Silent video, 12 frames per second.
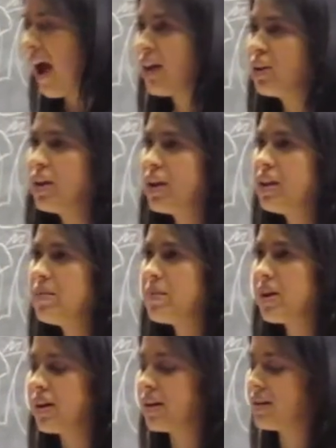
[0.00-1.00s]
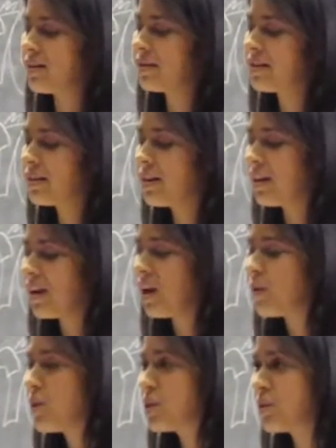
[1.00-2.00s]
I look in the mirror,
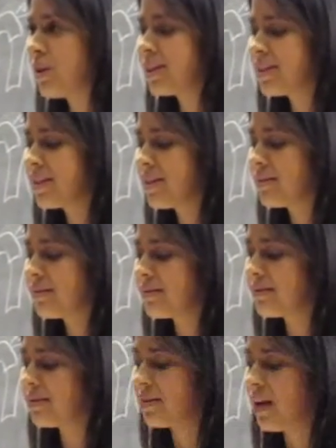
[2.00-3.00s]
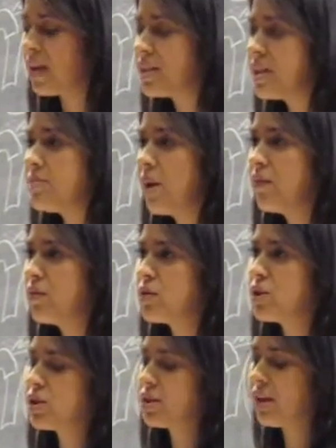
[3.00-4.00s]
and what do I see? I see my
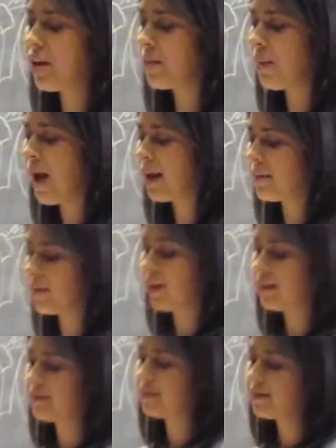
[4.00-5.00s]
future staring back at me.